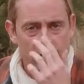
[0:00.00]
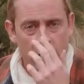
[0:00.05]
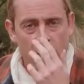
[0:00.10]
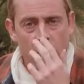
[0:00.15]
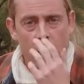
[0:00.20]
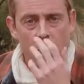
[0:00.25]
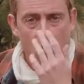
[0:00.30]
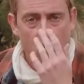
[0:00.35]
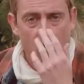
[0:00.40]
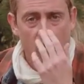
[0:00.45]

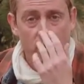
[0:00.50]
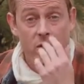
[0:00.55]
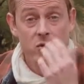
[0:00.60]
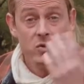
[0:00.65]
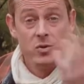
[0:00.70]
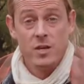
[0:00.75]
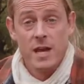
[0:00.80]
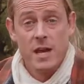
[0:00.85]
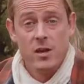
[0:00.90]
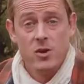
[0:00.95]
long, but
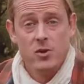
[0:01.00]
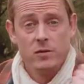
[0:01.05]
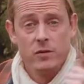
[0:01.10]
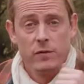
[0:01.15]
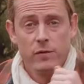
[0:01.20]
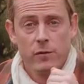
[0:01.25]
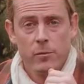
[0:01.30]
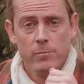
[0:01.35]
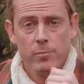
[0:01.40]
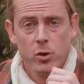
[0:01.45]
you can't use it
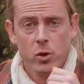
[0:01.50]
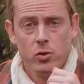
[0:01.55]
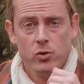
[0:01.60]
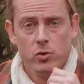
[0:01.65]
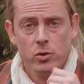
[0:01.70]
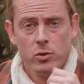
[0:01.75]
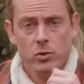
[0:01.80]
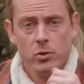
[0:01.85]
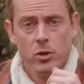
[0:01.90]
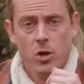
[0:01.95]
for a bow
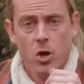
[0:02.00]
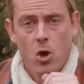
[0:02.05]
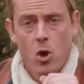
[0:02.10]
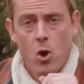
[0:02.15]
drill.